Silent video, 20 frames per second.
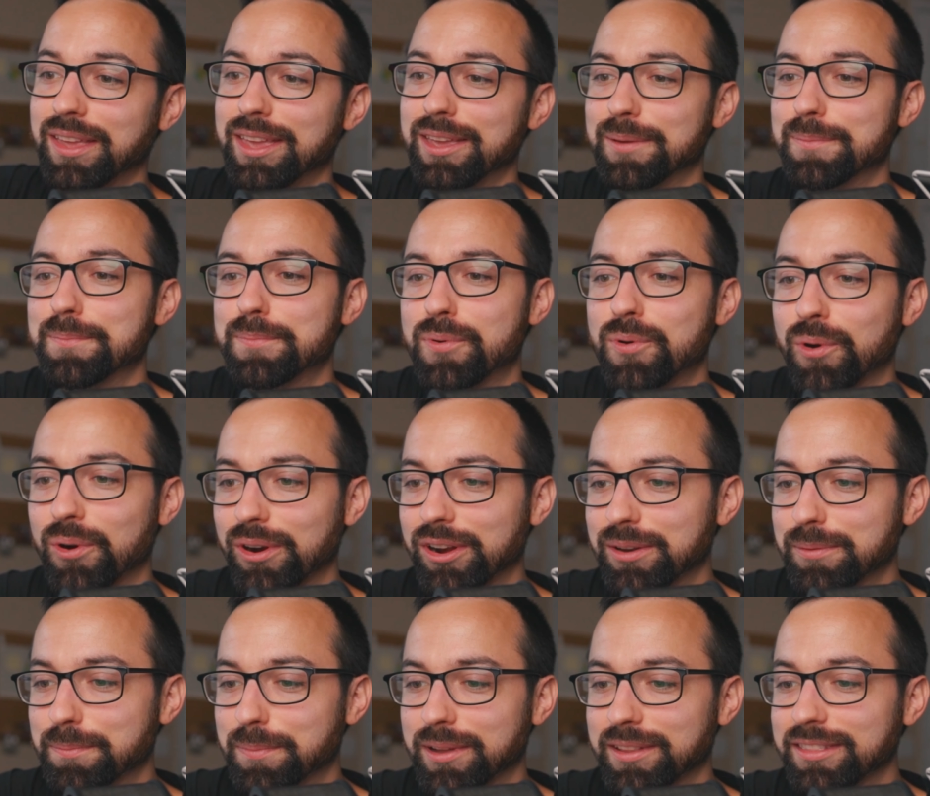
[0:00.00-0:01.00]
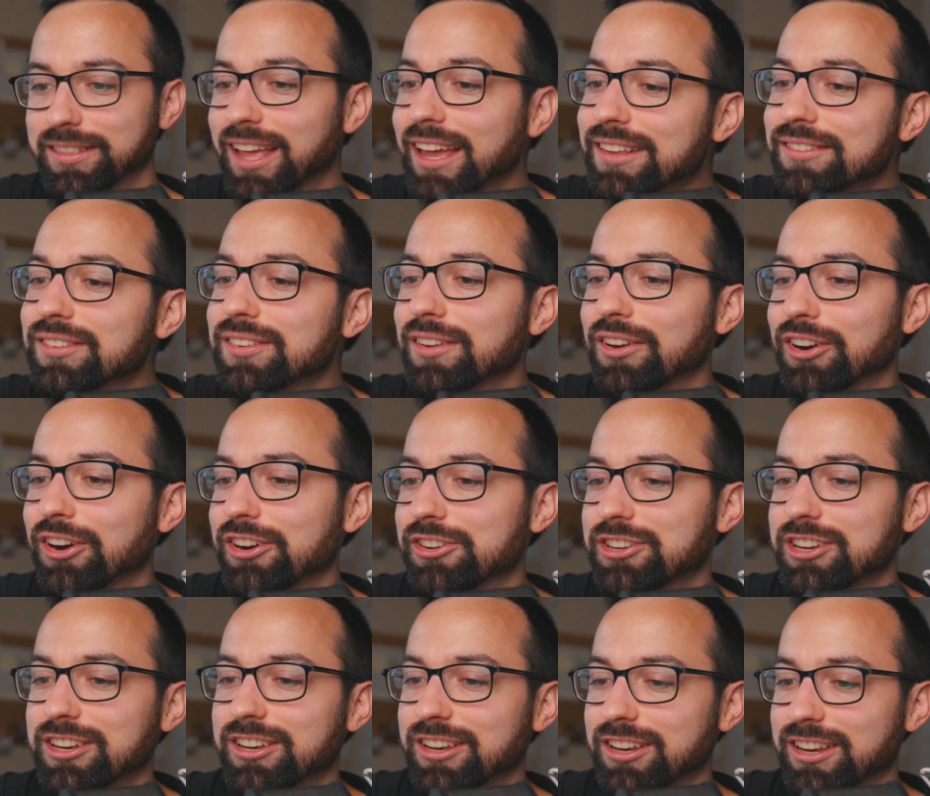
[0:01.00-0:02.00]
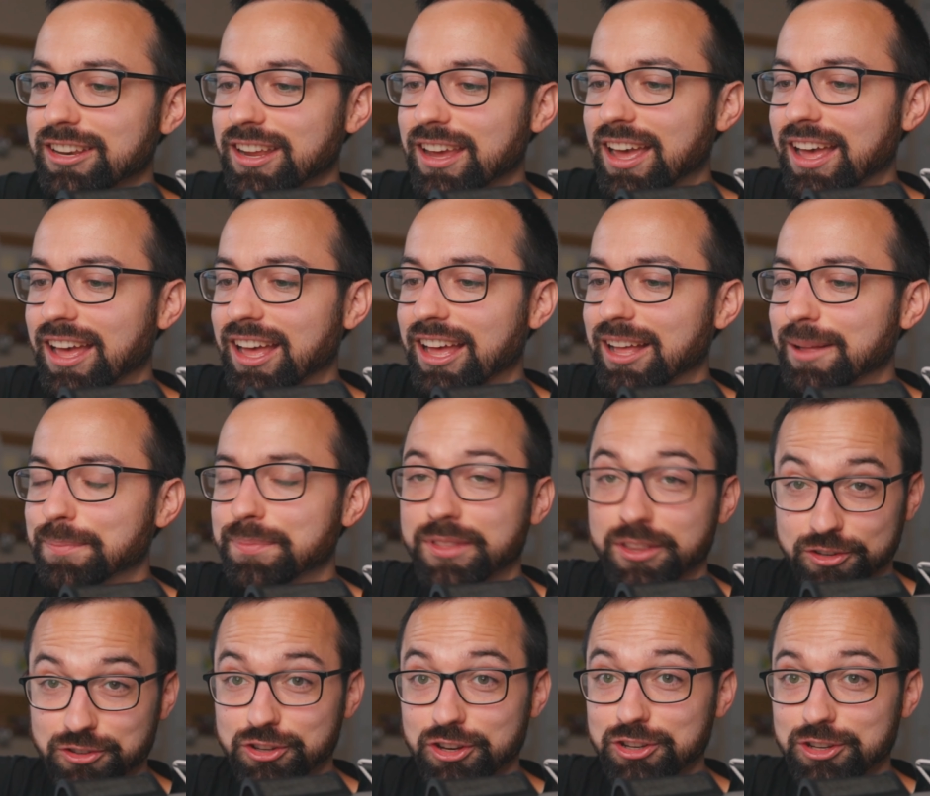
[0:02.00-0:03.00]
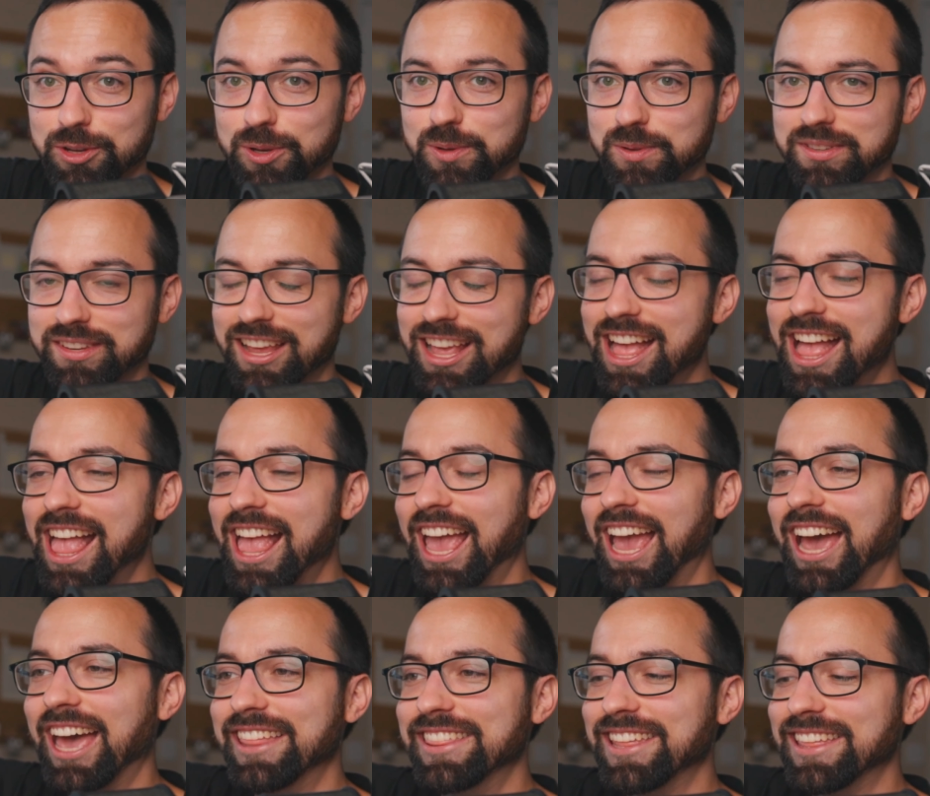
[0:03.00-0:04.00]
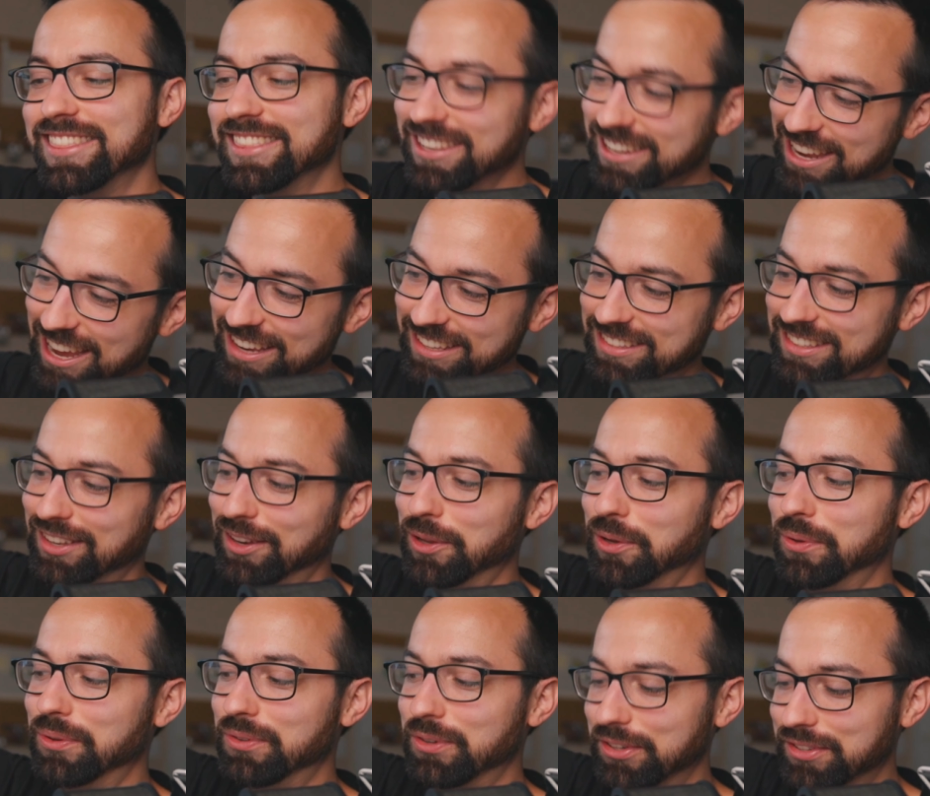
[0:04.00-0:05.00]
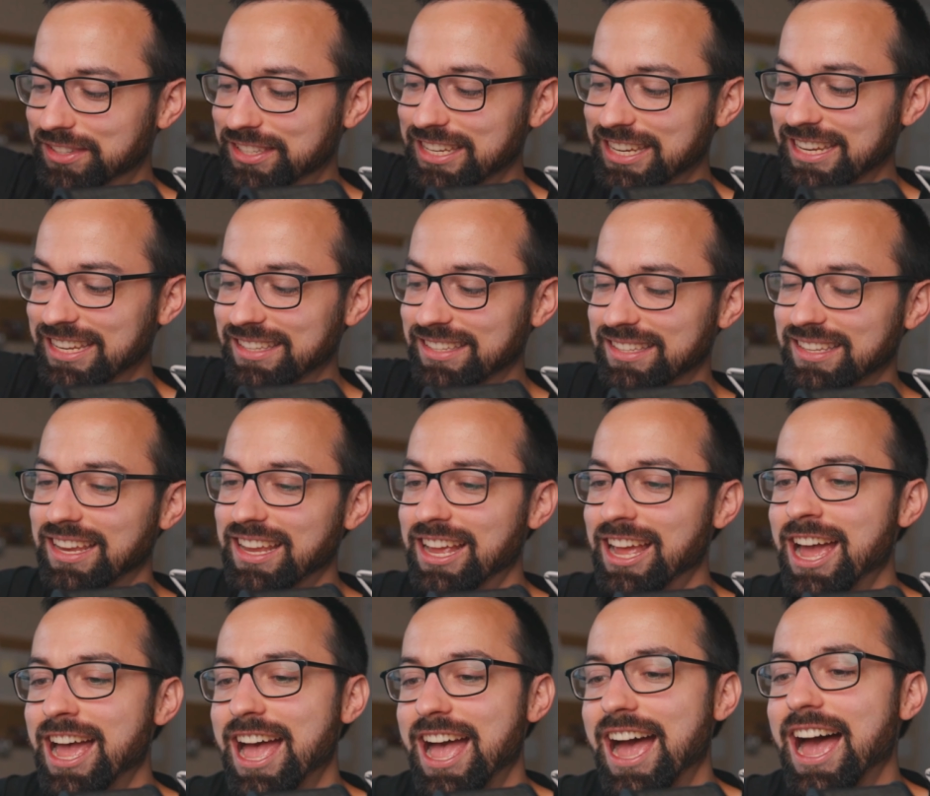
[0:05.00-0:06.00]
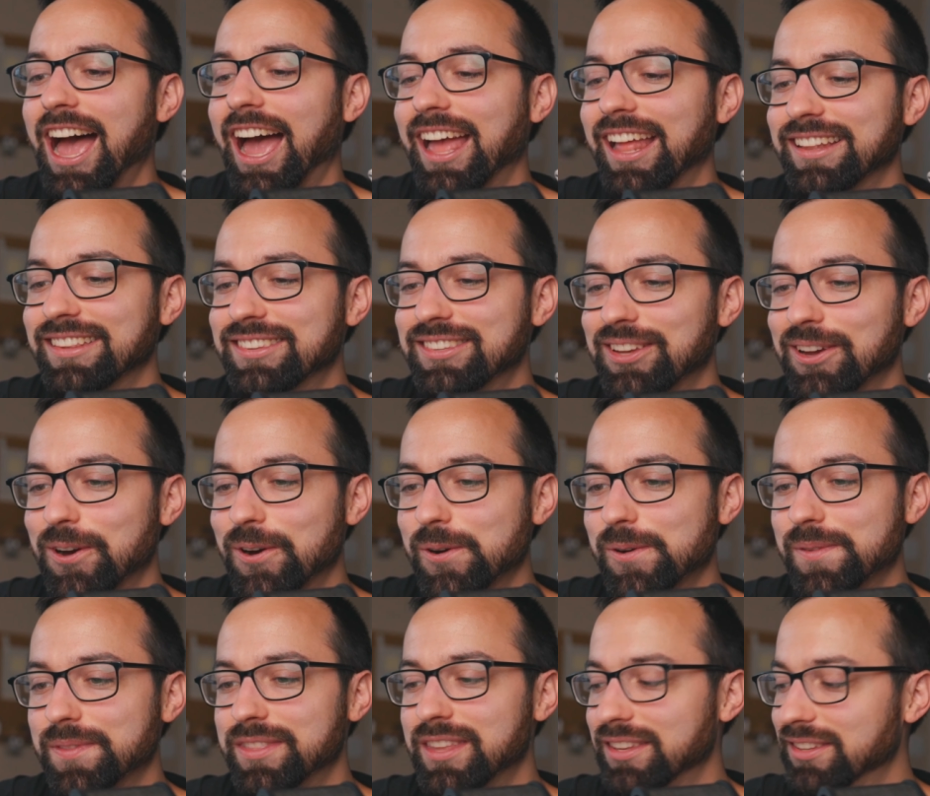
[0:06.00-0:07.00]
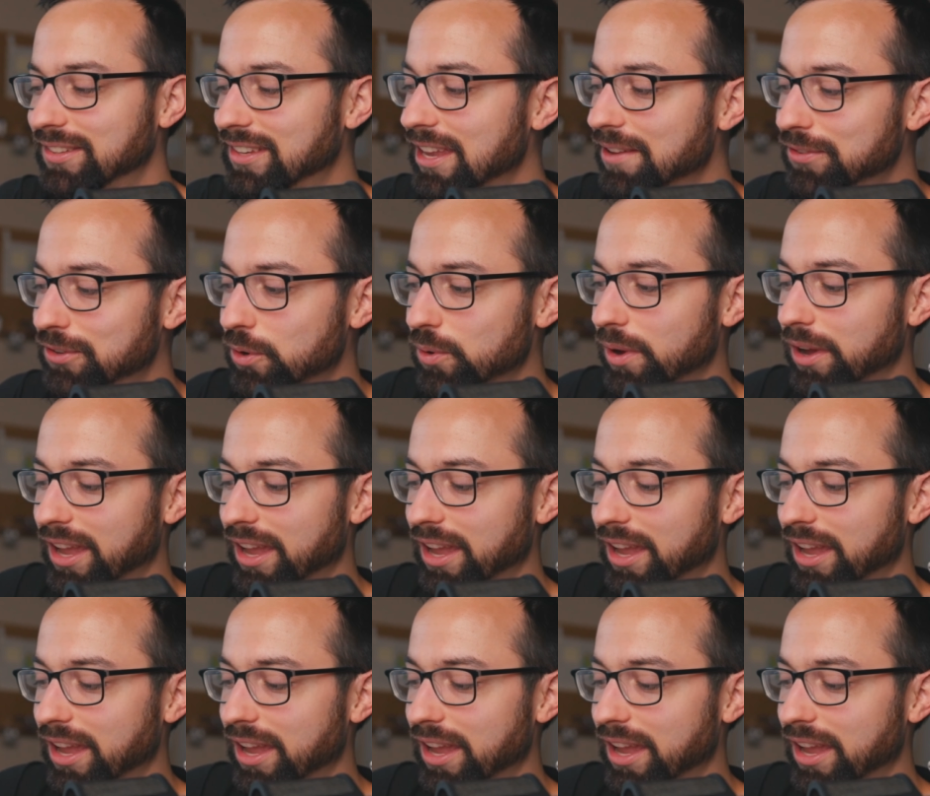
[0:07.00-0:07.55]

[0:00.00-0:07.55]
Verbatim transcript: important but less urgent, um, the should do's, and then the nice to do's, your C's. And so this gives you